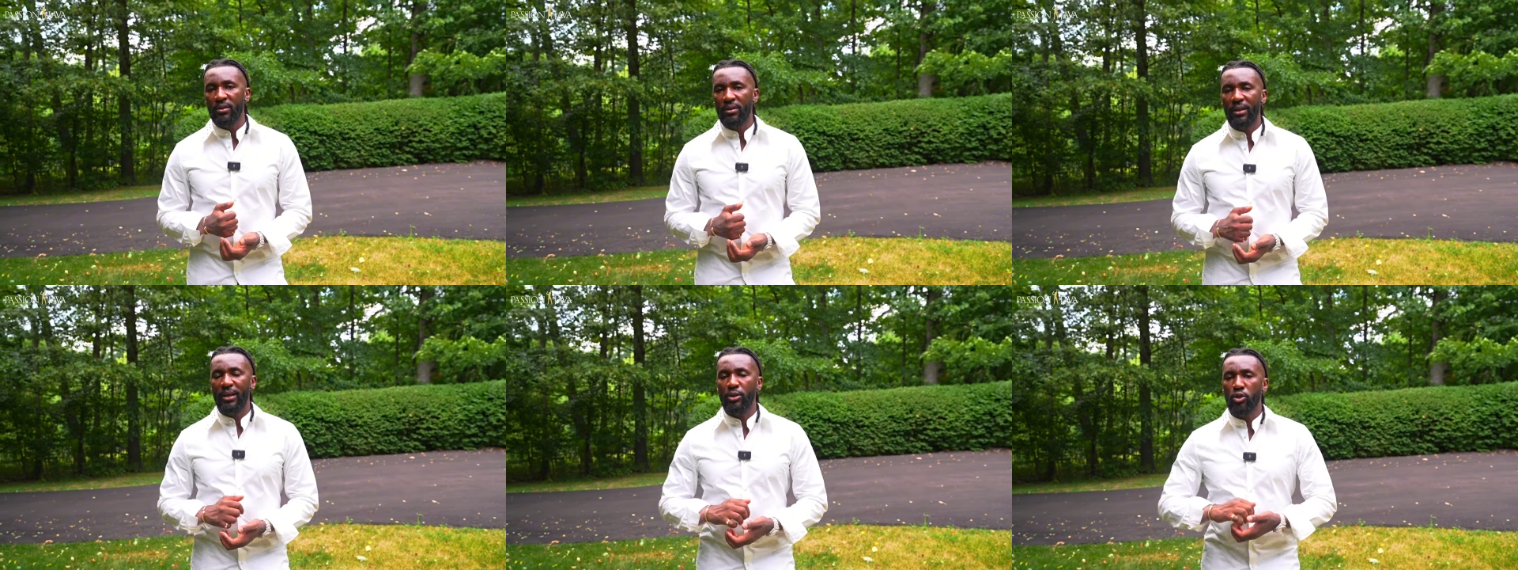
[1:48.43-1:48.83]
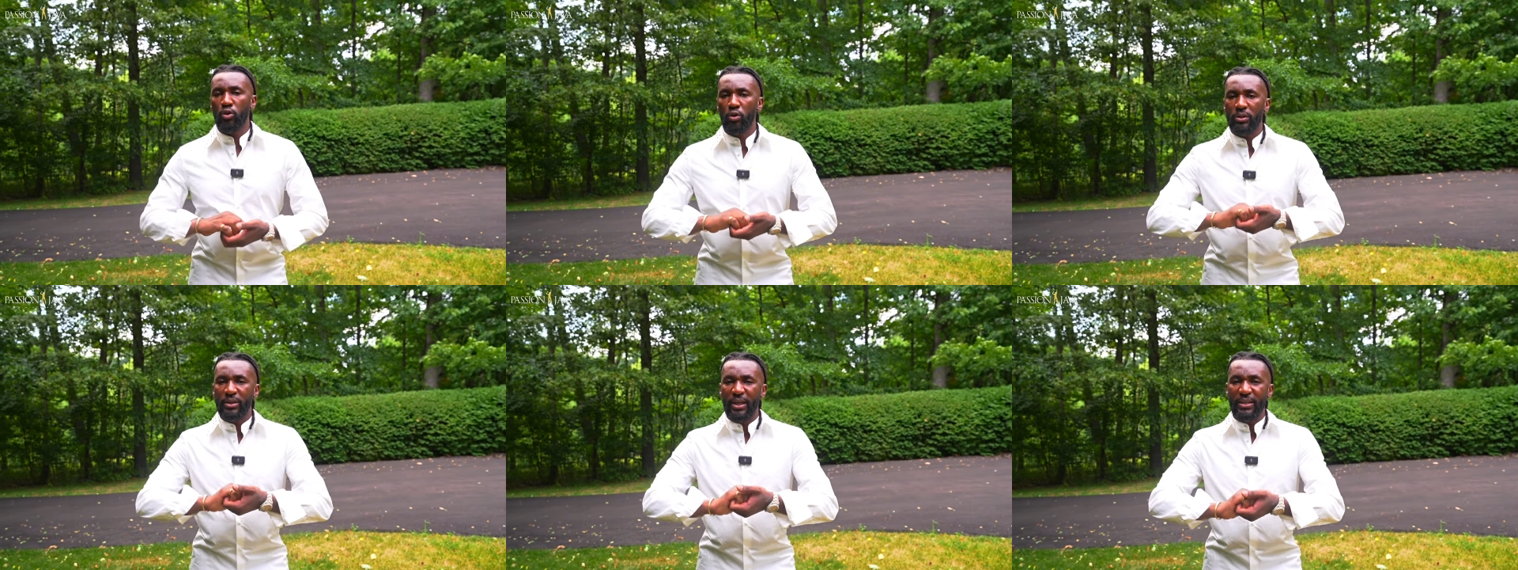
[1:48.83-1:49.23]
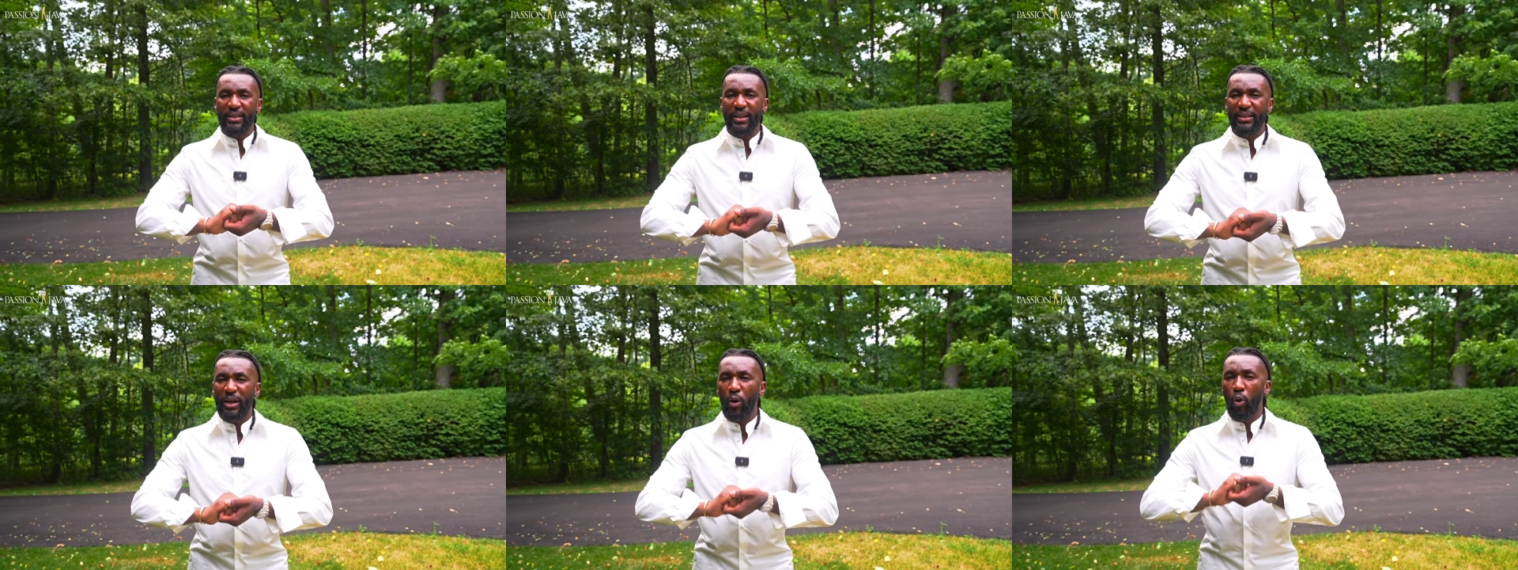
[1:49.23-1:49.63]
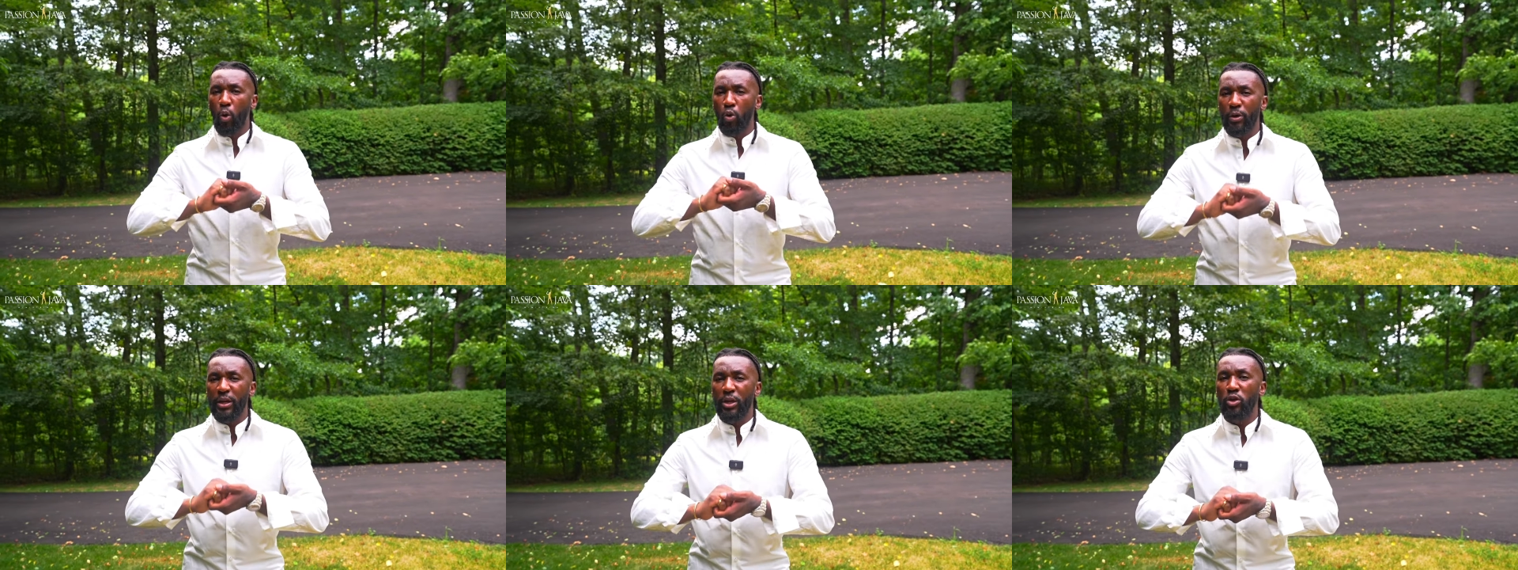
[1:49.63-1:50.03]
There are soul ties that are
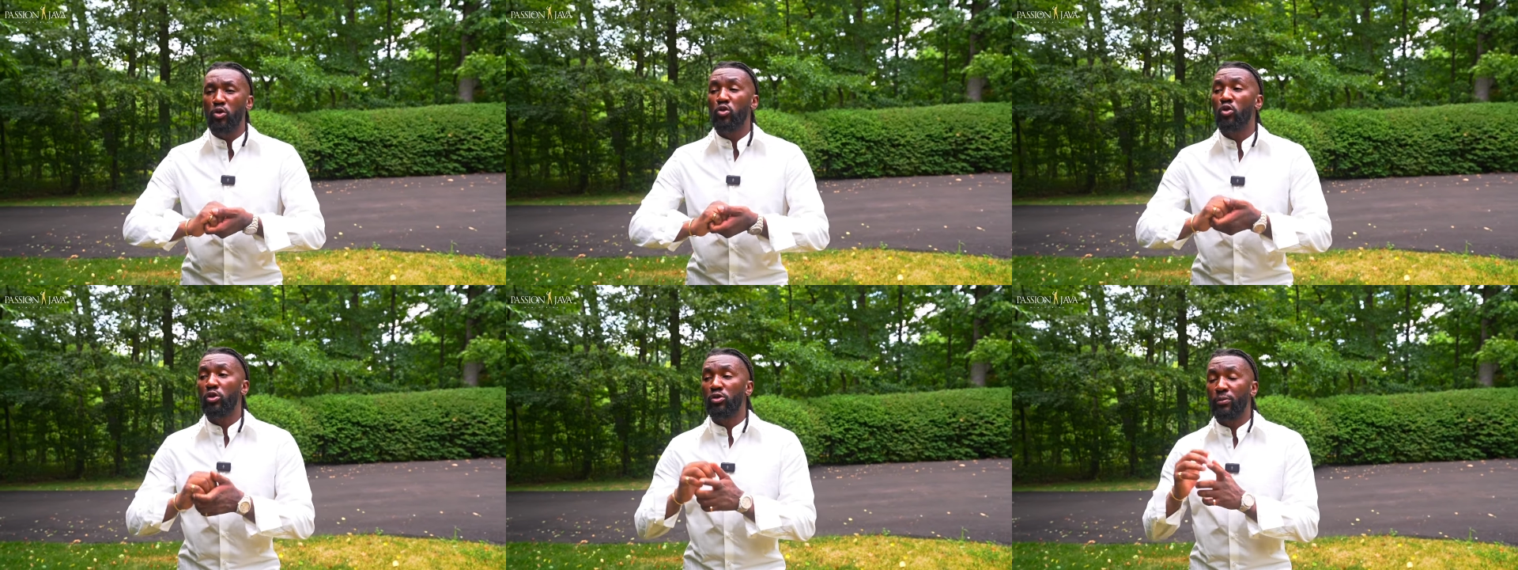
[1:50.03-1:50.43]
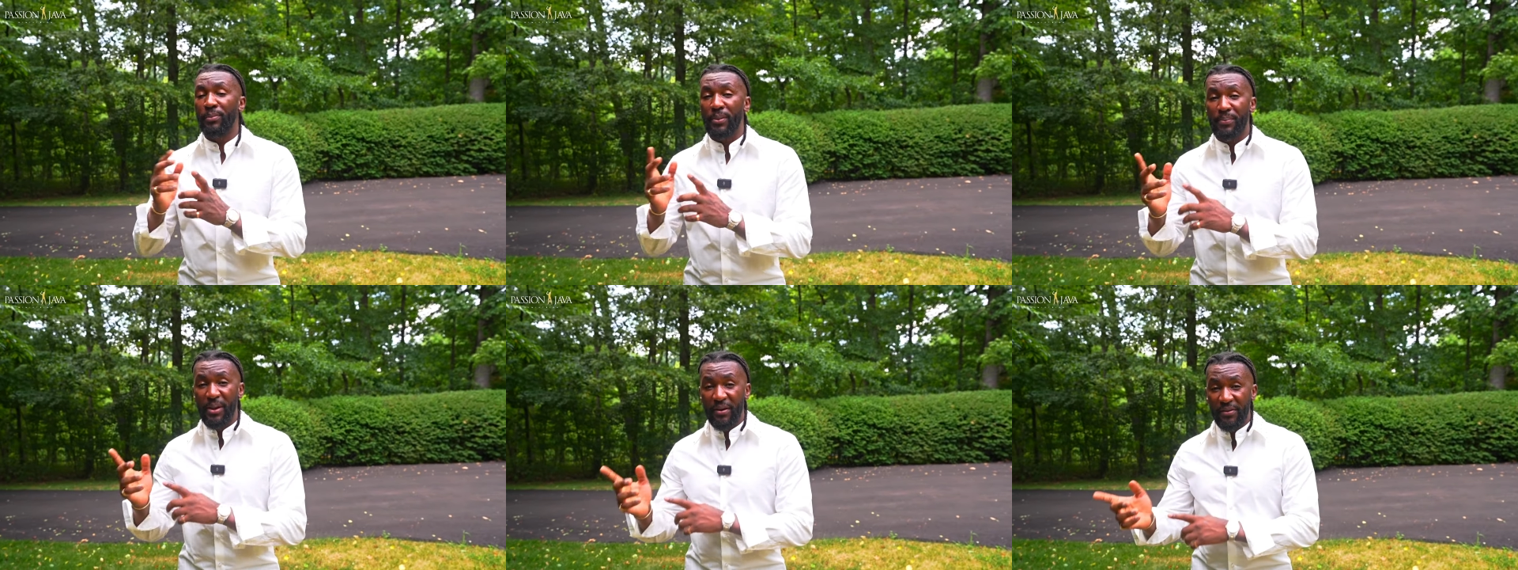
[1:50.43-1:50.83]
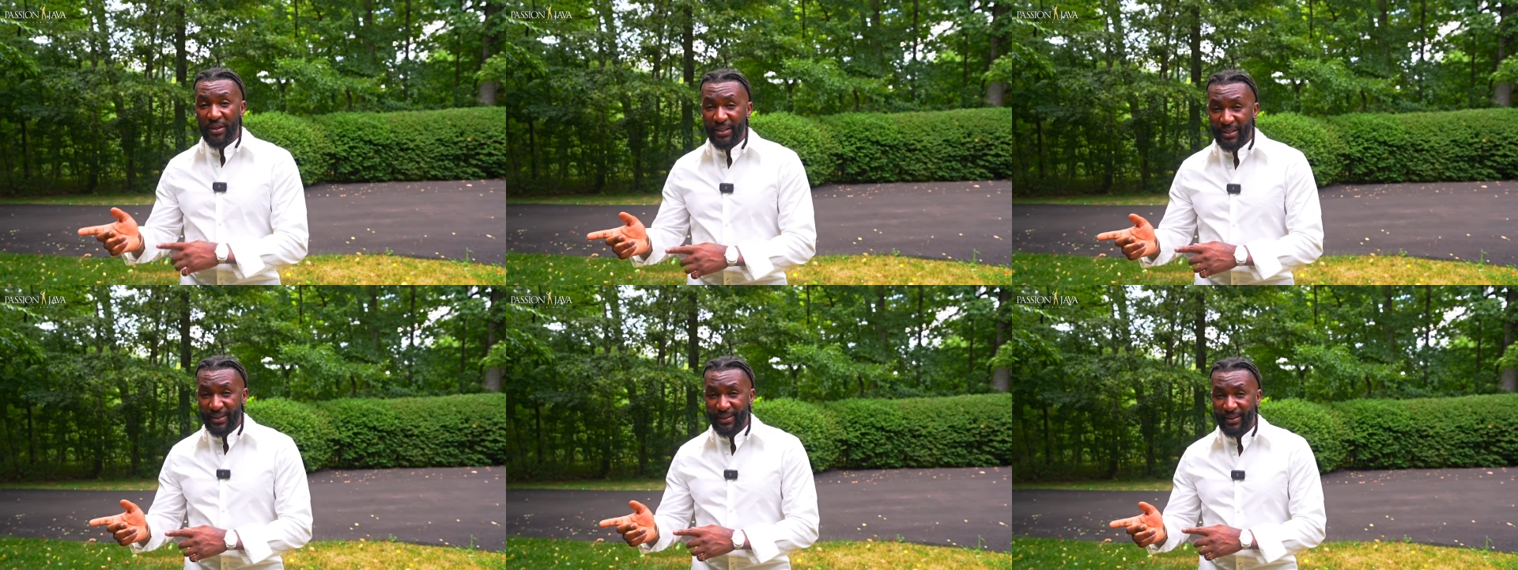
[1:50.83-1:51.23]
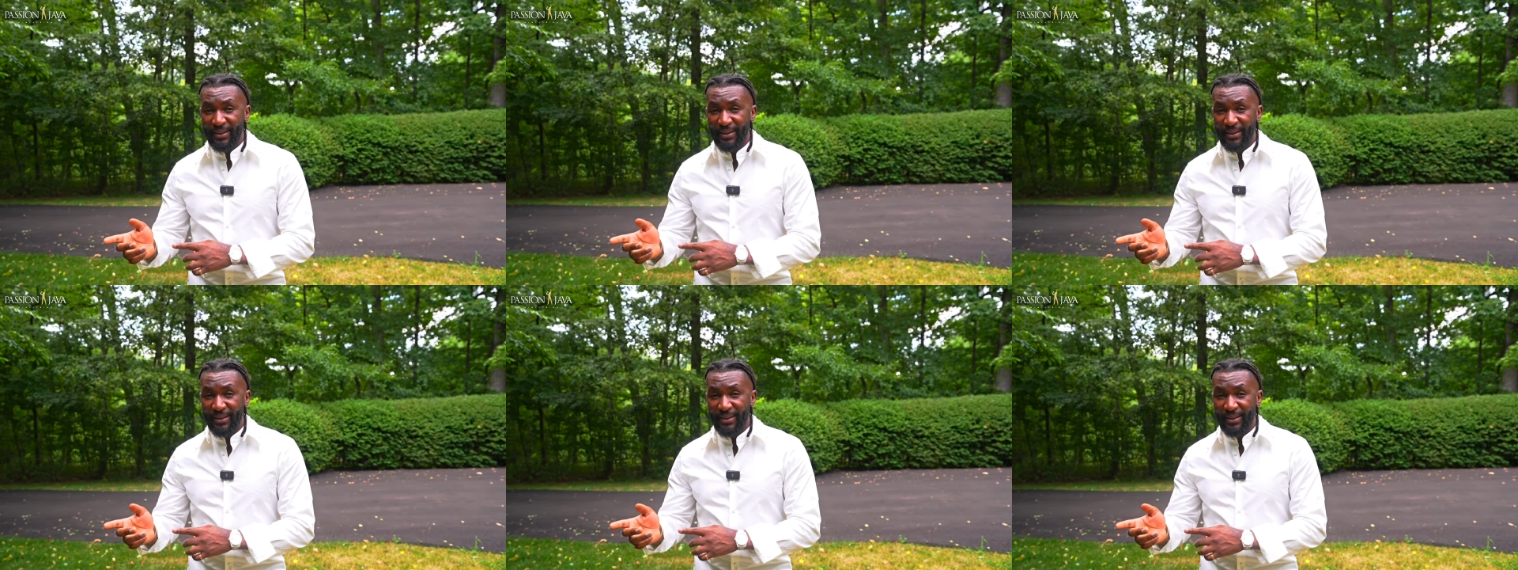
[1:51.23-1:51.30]
holding you not to be married.